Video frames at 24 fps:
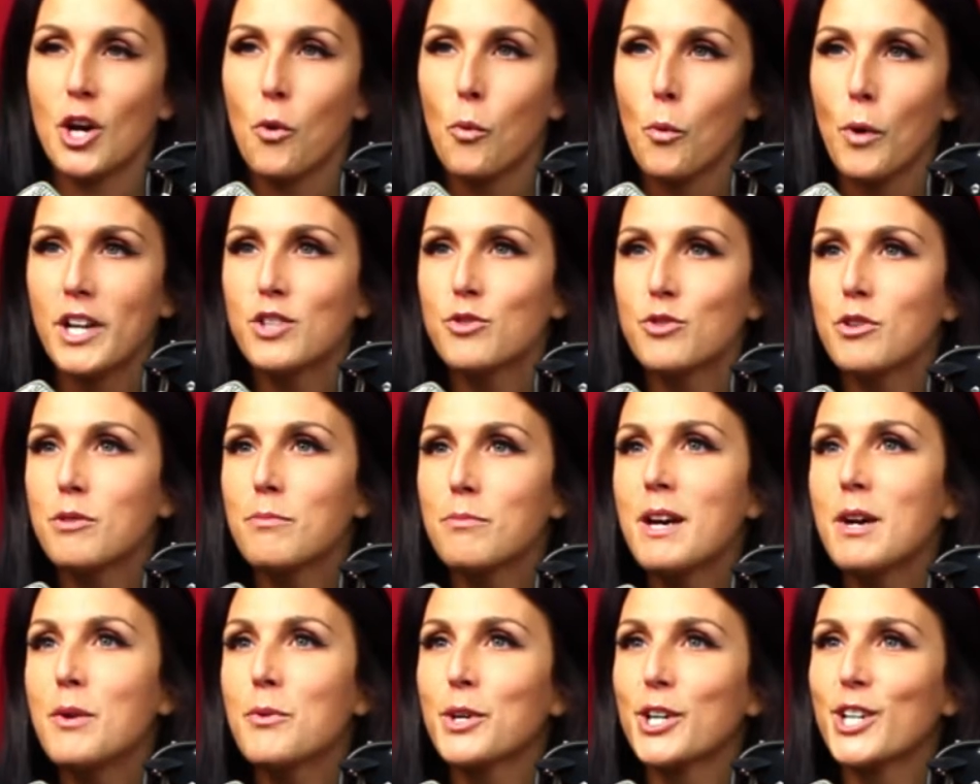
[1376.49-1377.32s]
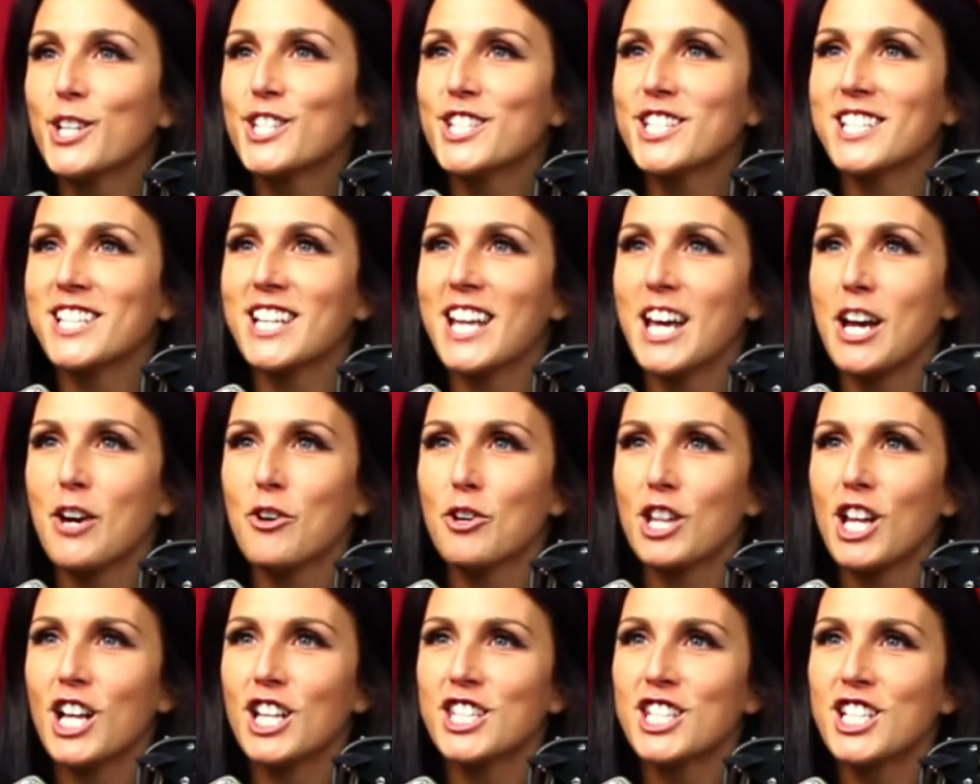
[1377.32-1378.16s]
What is with my words today?
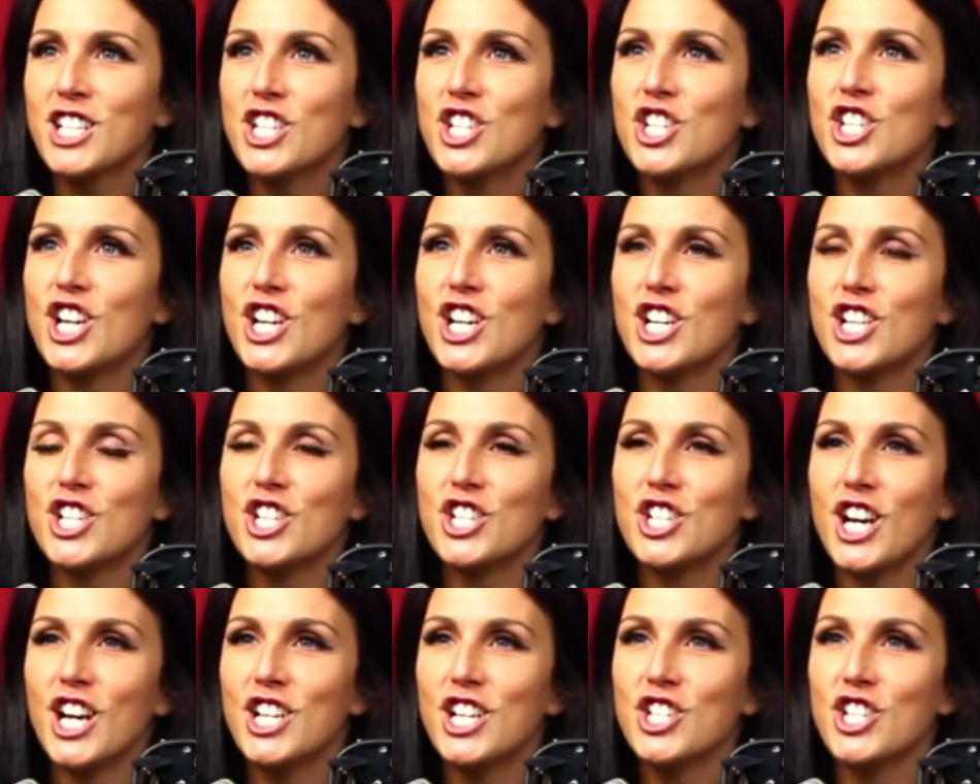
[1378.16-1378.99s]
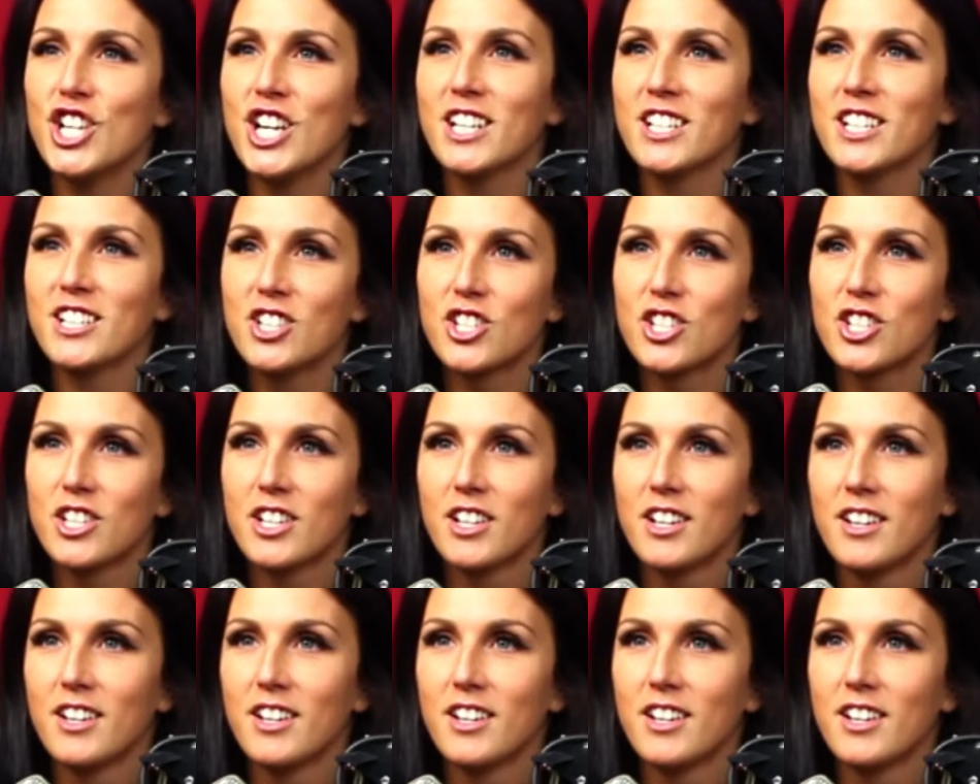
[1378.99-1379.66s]
With lots of zhezhings.